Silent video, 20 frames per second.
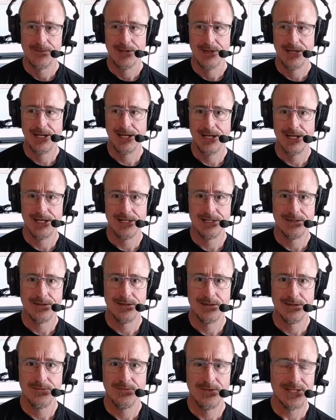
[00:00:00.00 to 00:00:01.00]
And
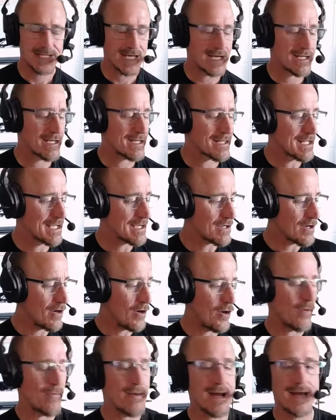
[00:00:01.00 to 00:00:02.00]
we tend to think,
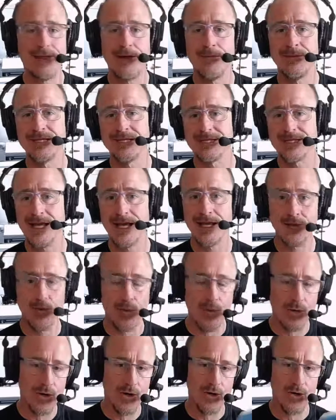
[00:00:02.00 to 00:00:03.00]
oh man, that means stay in the
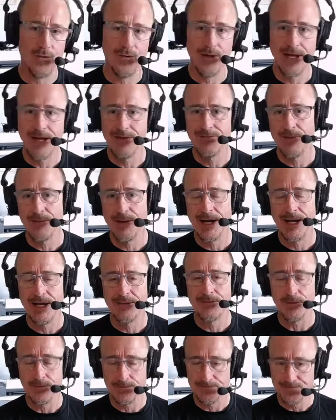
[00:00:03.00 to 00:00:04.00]
Word and we have the Bible.